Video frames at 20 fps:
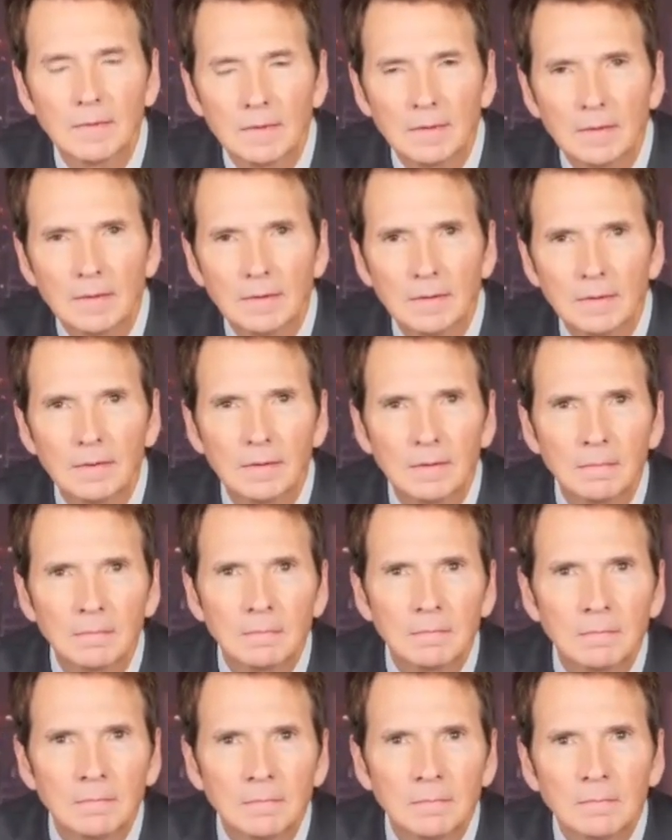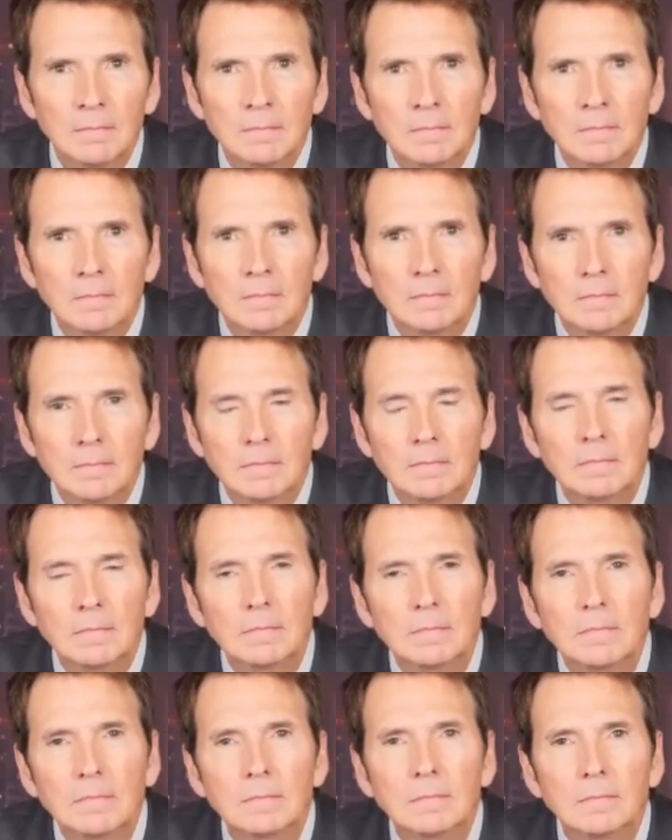
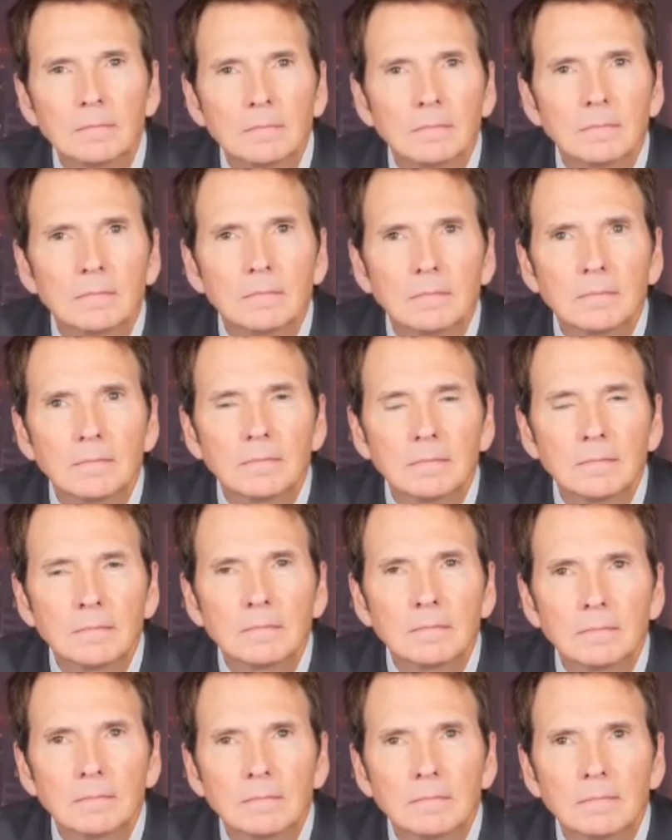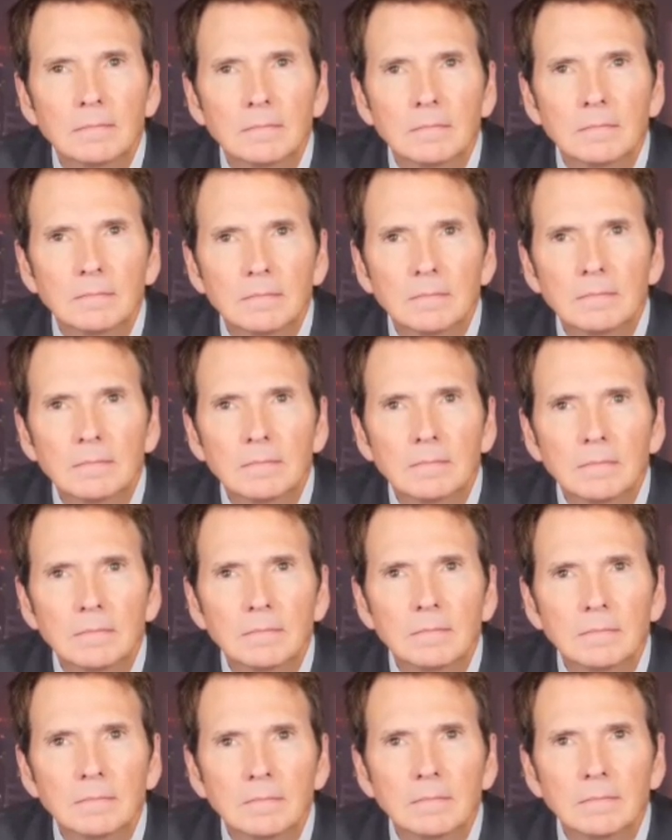
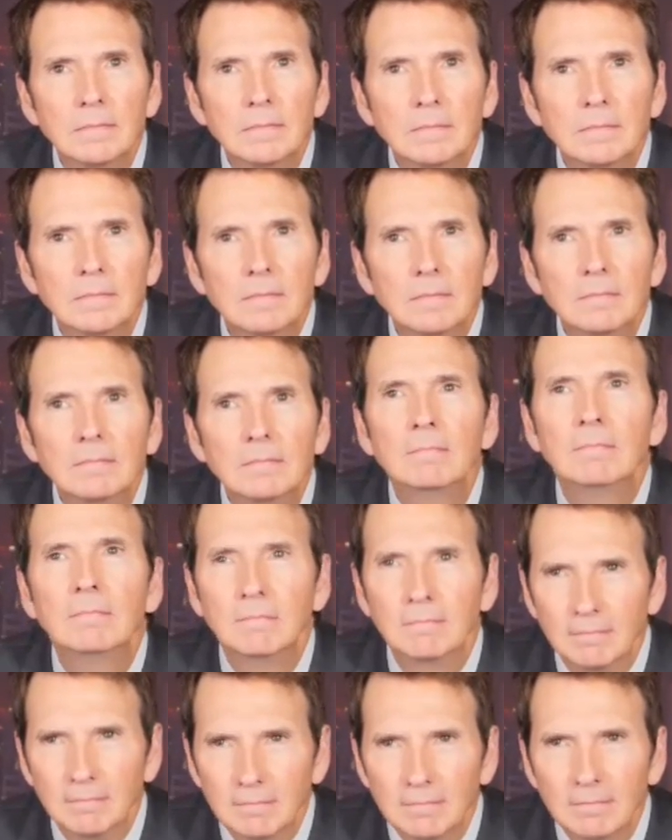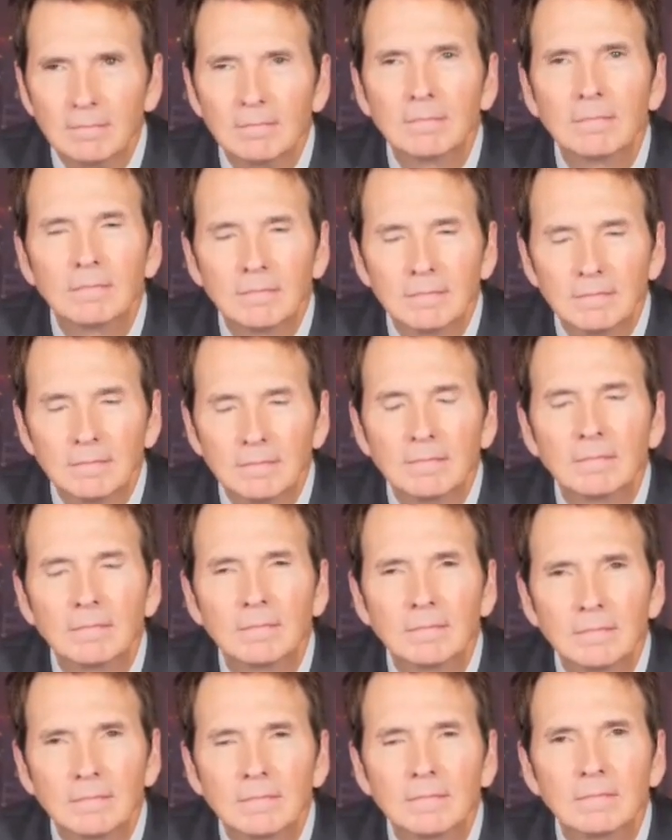
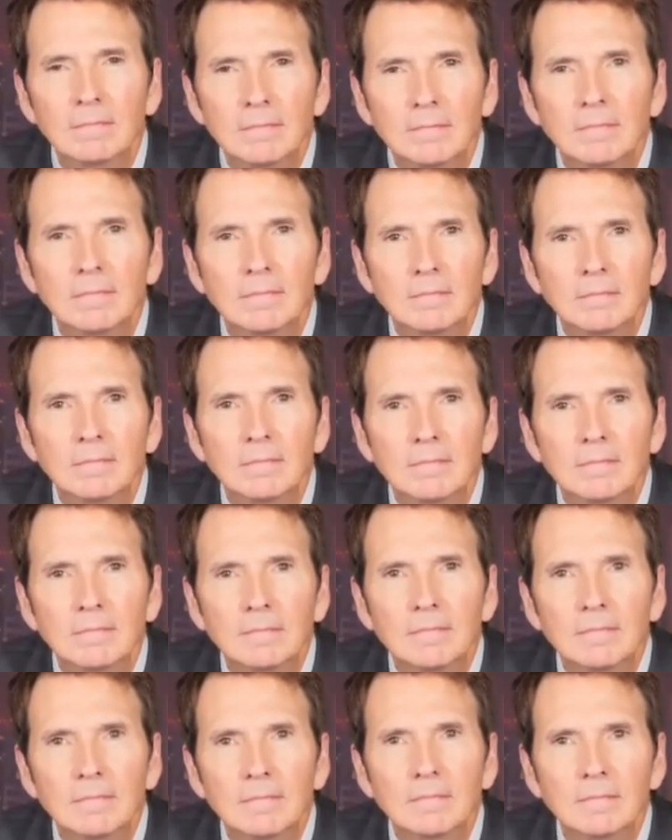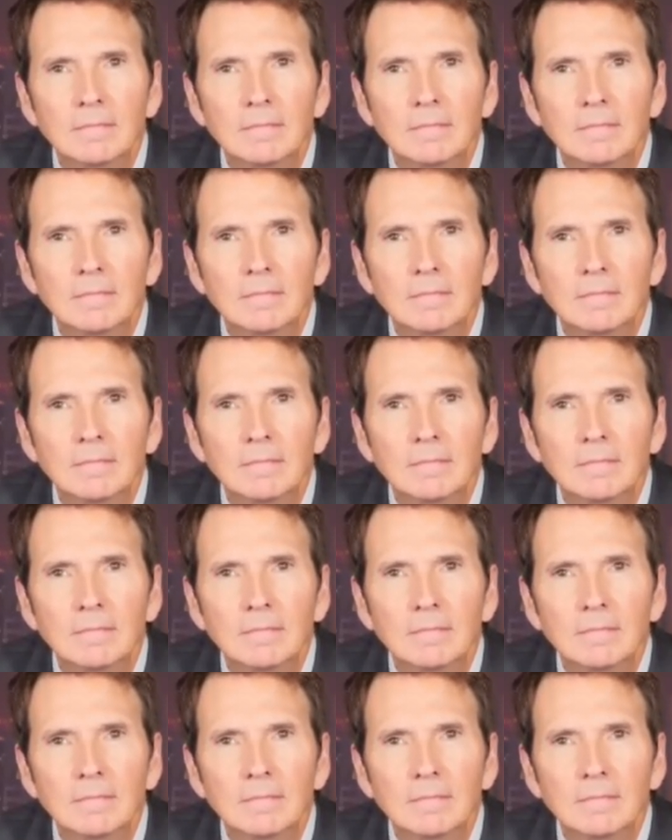(not speaking)